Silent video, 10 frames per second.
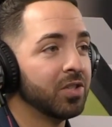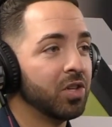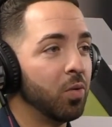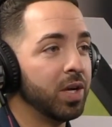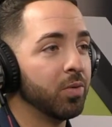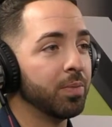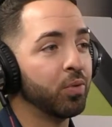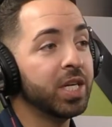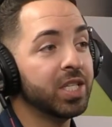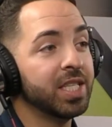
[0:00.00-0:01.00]
So we're
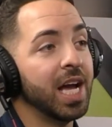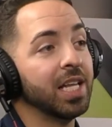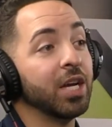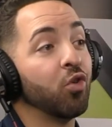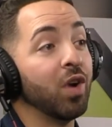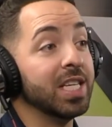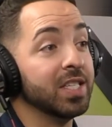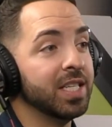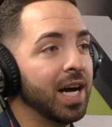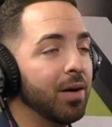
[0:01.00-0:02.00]
preaching that like
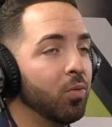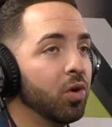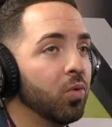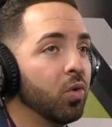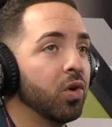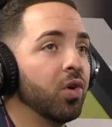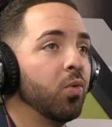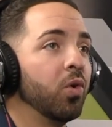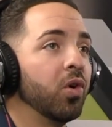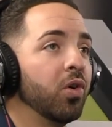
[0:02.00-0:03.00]
crazy. We're
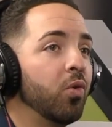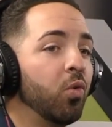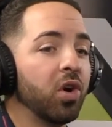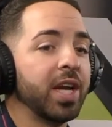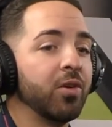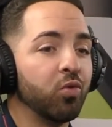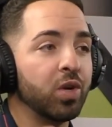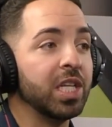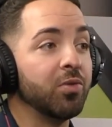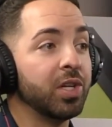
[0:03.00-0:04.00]
working
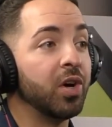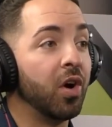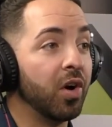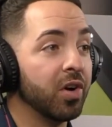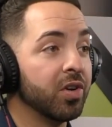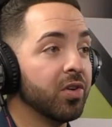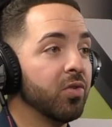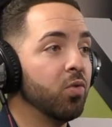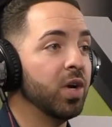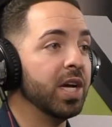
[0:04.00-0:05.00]
really, really hard
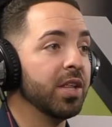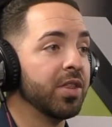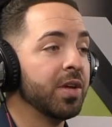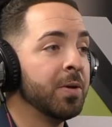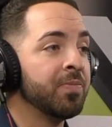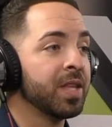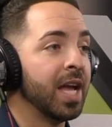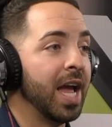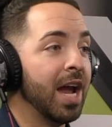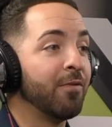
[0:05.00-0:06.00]
with
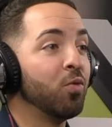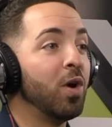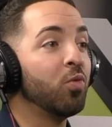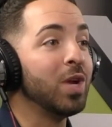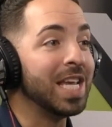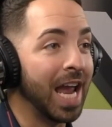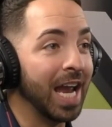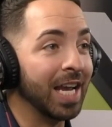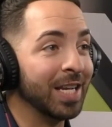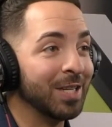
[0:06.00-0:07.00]
everyone we
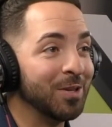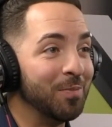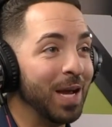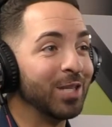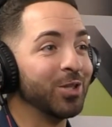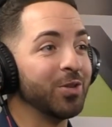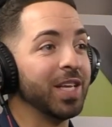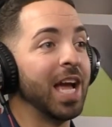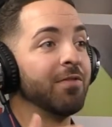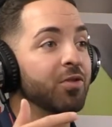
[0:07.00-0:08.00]
can to make sure they
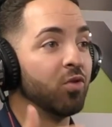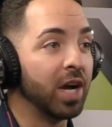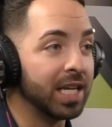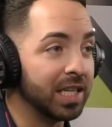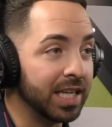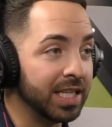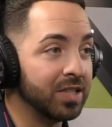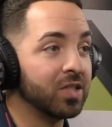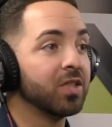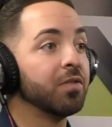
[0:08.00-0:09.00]
have the right
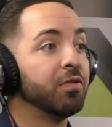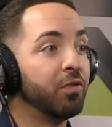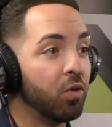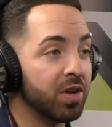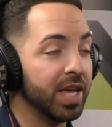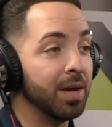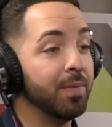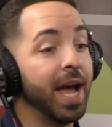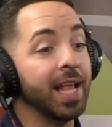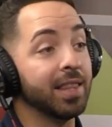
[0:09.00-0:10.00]
leads for them
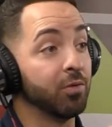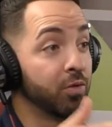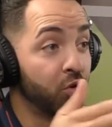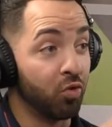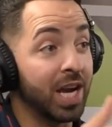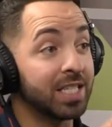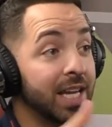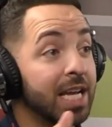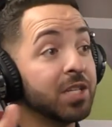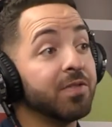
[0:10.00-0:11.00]
at the correct
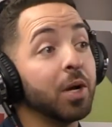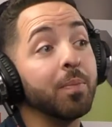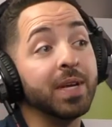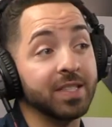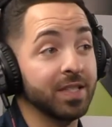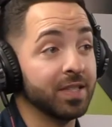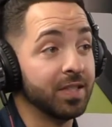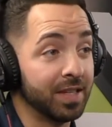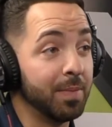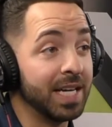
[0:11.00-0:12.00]
stage of their business.
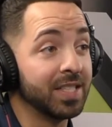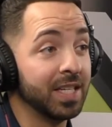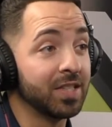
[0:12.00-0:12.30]
Does that make sense?